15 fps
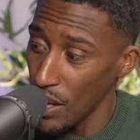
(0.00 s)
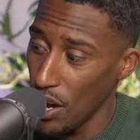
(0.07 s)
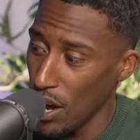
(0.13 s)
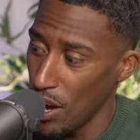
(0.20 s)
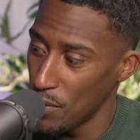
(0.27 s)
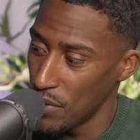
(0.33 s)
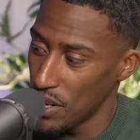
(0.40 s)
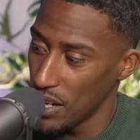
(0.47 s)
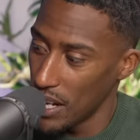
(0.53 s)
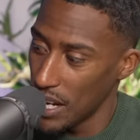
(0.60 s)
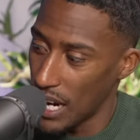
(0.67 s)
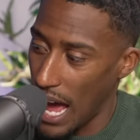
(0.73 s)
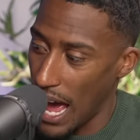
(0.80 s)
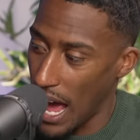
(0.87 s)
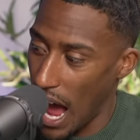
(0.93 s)
Um,
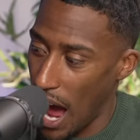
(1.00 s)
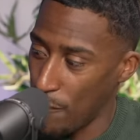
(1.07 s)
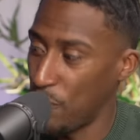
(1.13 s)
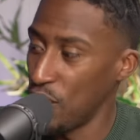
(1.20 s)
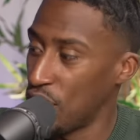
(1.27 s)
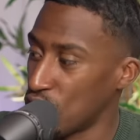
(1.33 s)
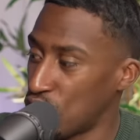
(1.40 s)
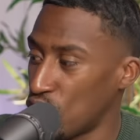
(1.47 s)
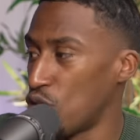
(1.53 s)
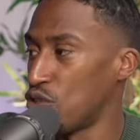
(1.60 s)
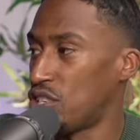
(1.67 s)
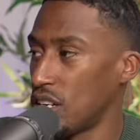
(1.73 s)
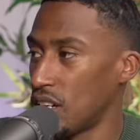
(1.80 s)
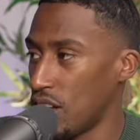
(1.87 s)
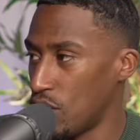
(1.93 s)
like I think it's so
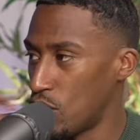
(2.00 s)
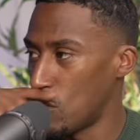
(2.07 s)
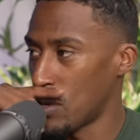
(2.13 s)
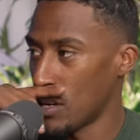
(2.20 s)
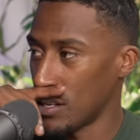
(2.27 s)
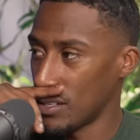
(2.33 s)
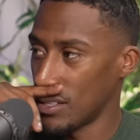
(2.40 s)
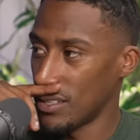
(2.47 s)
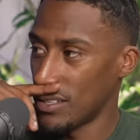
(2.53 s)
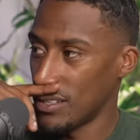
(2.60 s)
sick that you called her.